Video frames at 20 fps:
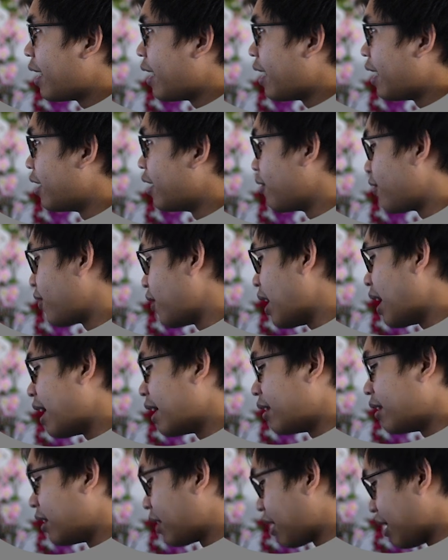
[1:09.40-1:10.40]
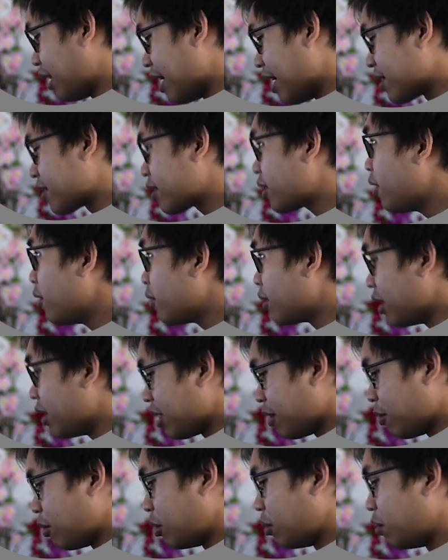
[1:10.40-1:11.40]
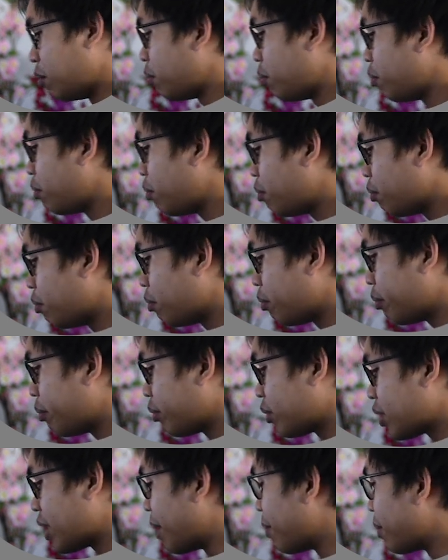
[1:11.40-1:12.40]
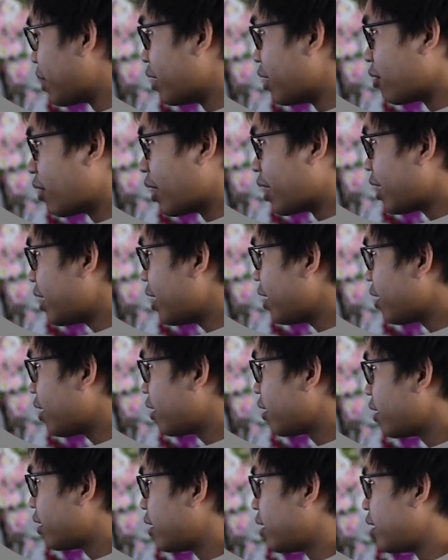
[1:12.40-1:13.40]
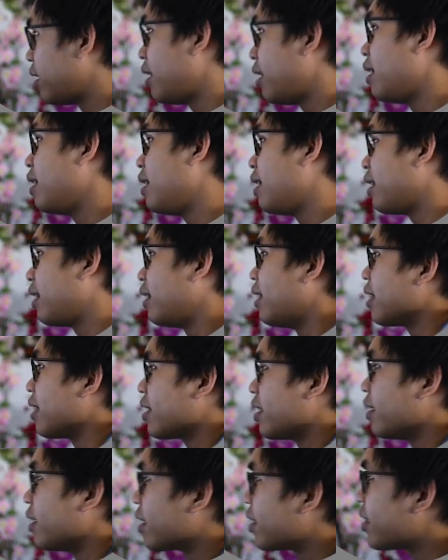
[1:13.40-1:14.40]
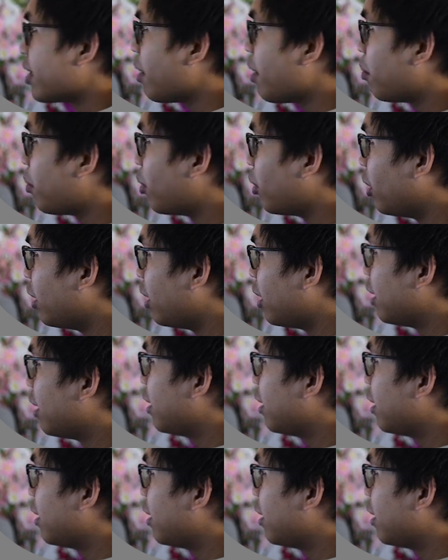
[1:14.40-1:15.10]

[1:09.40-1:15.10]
And if you had the class code, then you would type it in right here. That's an example.